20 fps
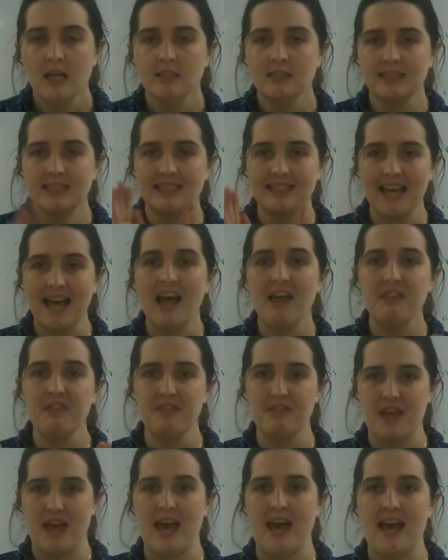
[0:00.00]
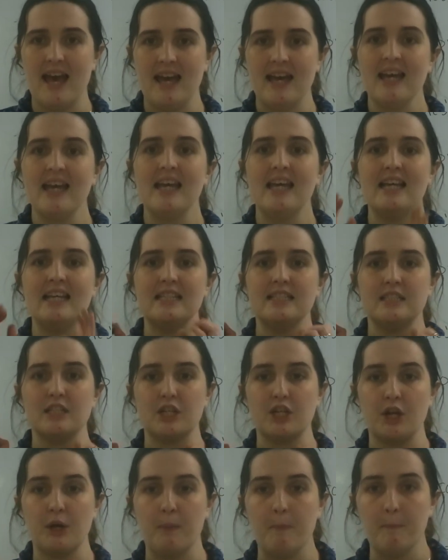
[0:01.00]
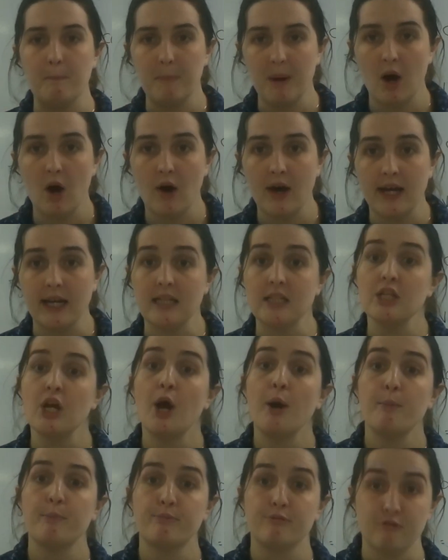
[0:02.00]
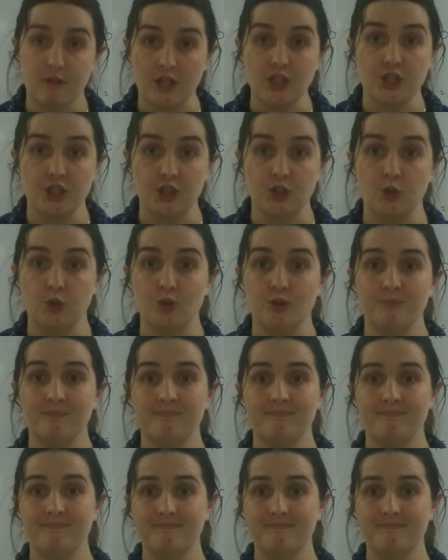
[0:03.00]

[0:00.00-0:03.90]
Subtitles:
So that there is the combined pressure law.